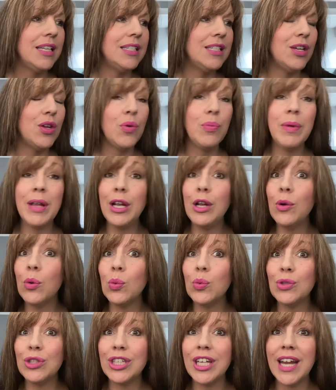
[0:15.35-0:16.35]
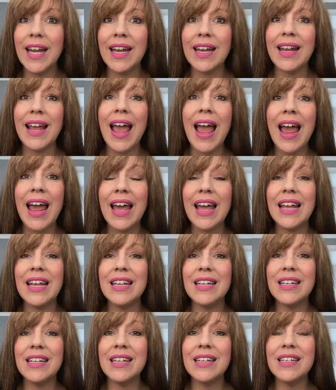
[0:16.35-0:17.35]
to be launching
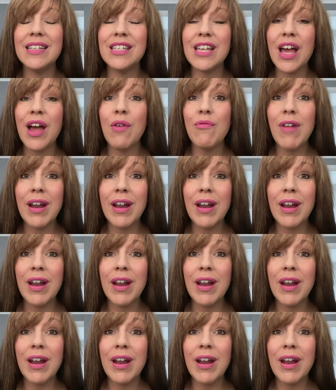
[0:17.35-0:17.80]
and uh,